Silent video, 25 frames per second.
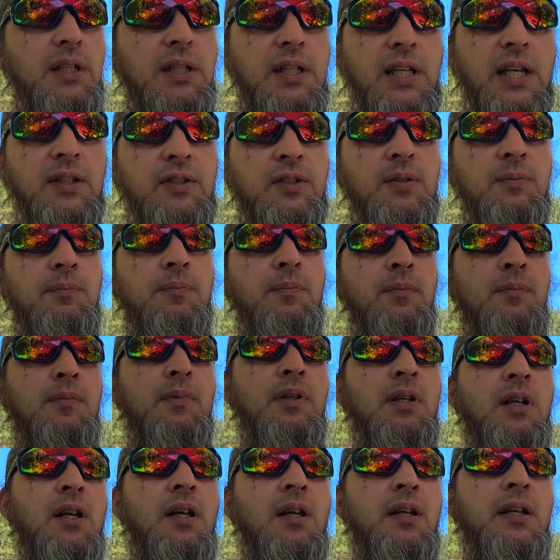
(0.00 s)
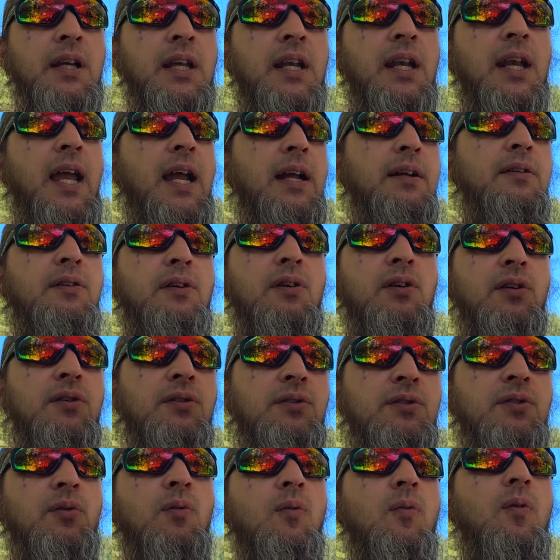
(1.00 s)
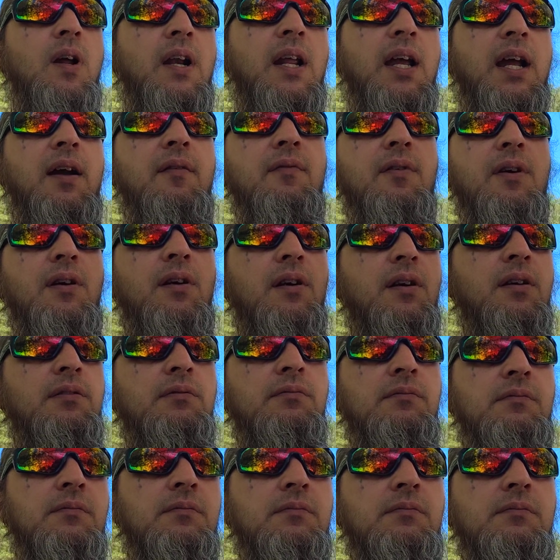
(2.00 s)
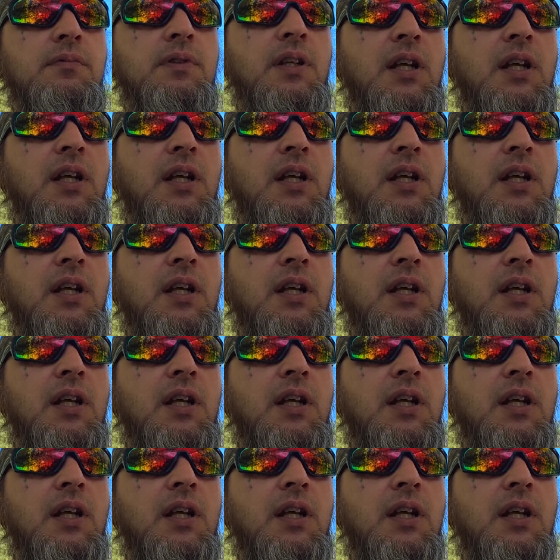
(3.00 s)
Get some connectors or whatever, and,